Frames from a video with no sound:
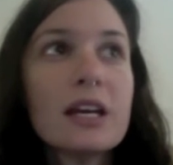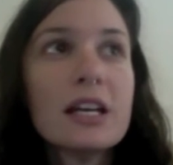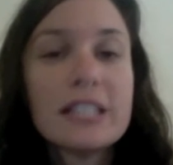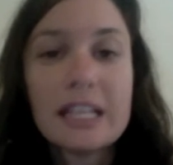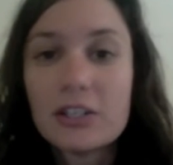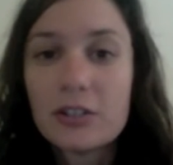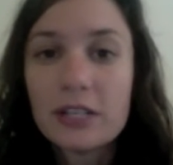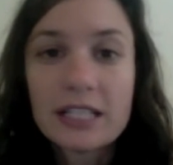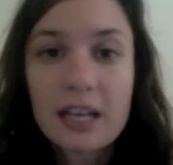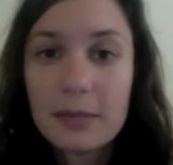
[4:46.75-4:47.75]

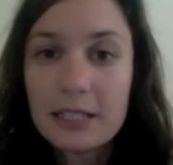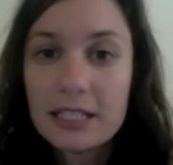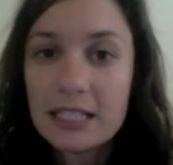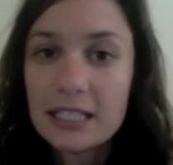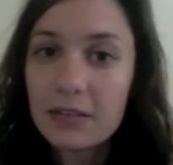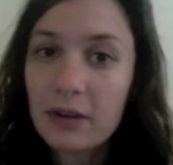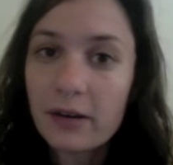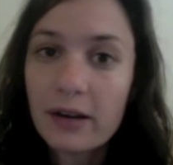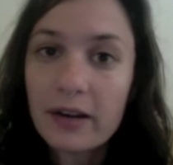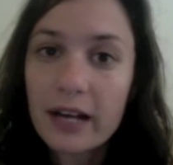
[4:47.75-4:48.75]
tangerines come into season right
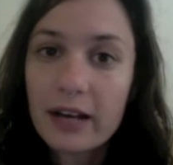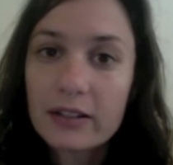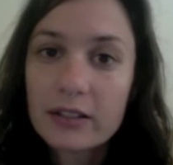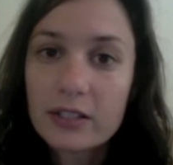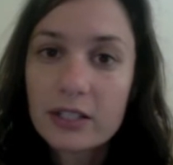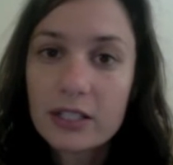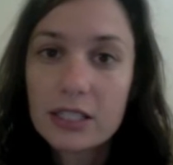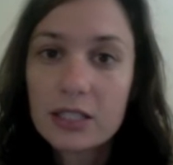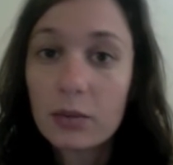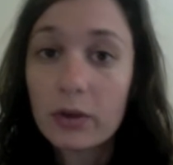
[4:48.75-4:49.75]
around now, so
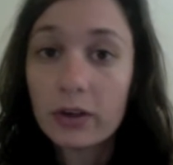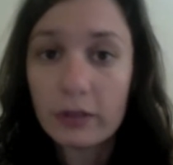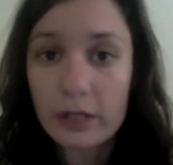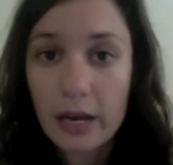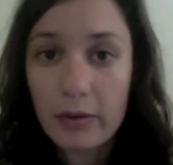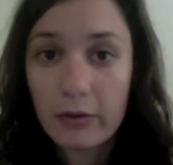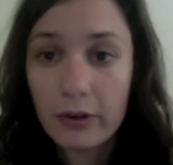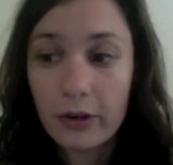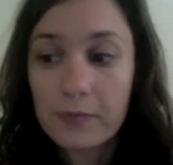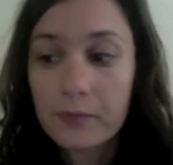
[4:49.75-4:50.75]
it's a wonderful time
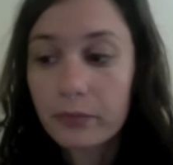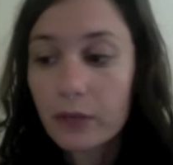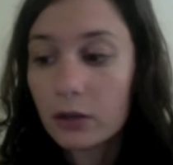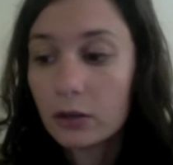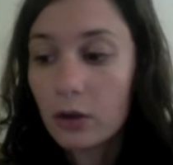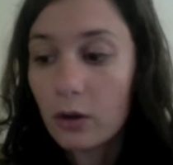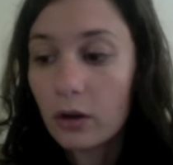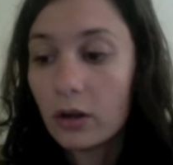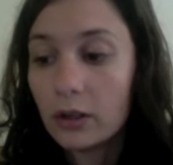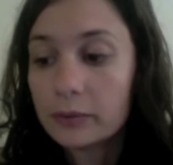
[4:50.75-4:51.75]
for
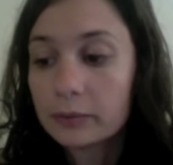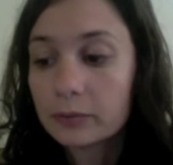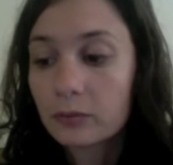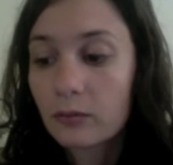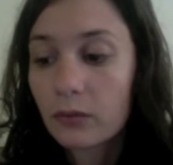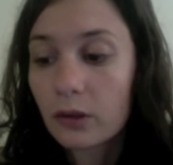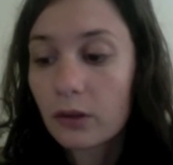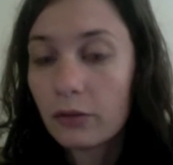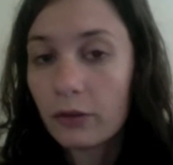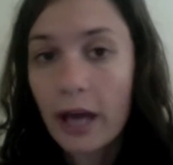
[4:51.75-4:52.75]
local,
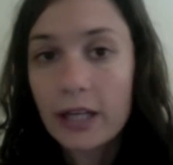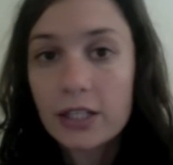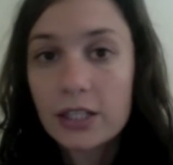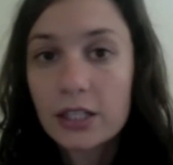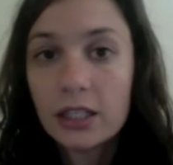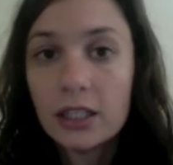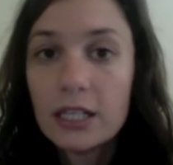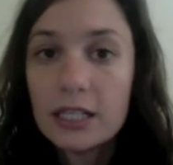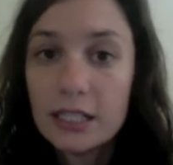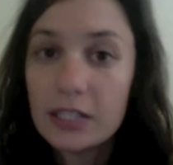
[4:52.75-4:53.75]
fresh,
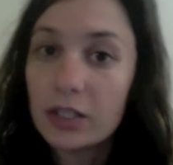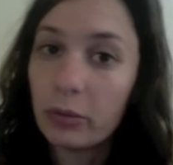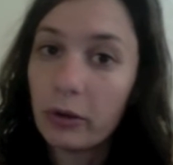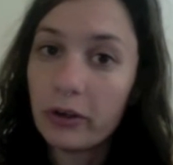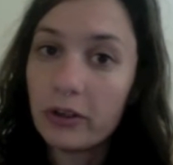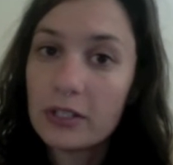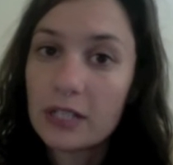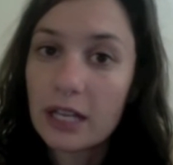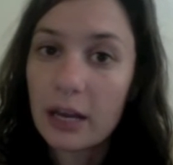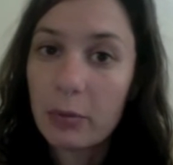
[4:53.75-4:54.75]
seasonal produce,
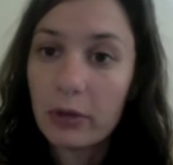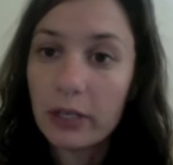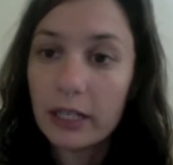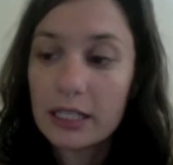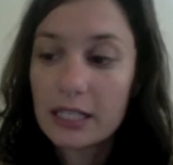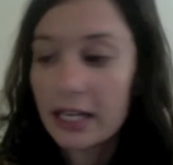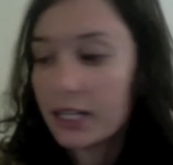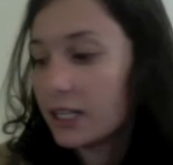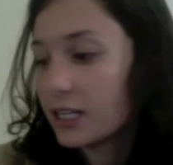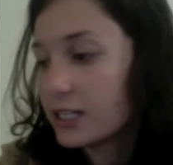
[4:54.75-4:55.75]
and I'm pretty
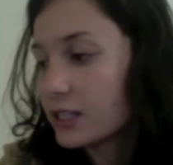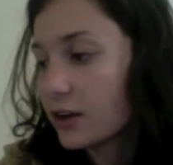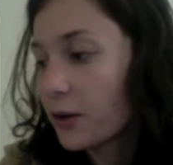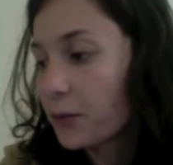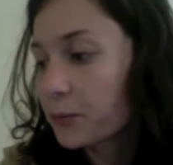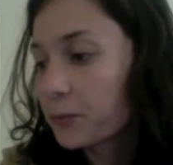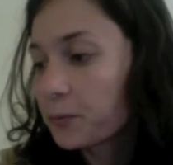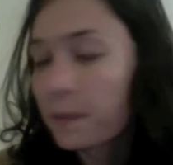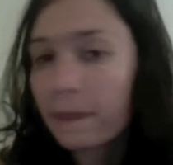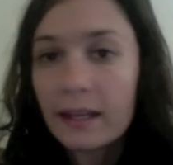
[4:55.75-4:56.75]
excited. So
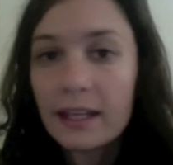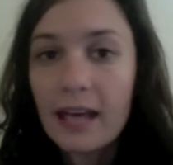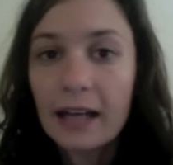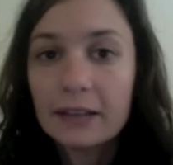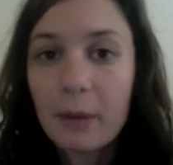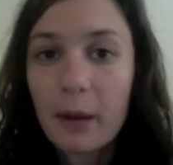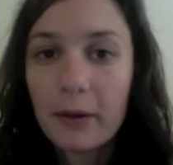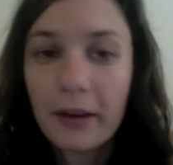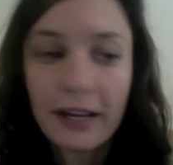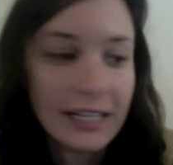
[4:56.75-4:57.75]
yeah,
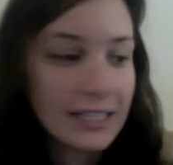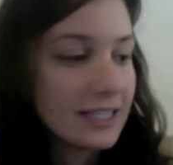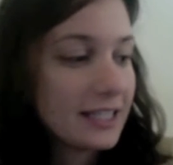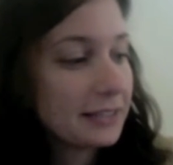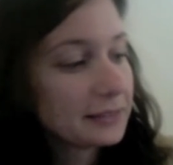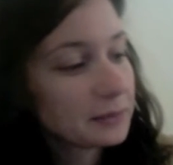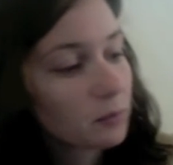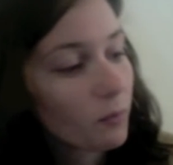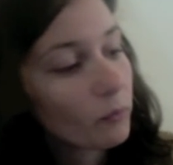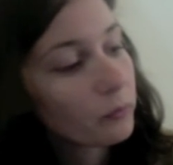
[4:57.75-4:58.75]
pomegranates.
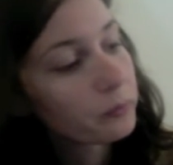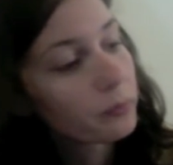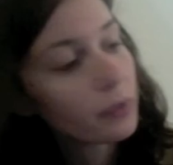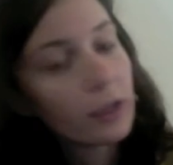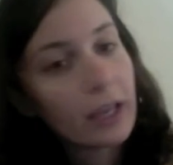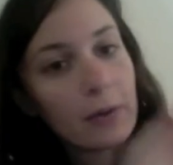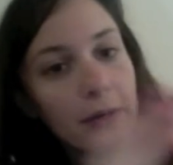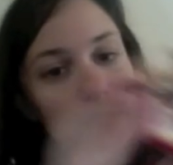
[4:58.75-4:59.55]
get one at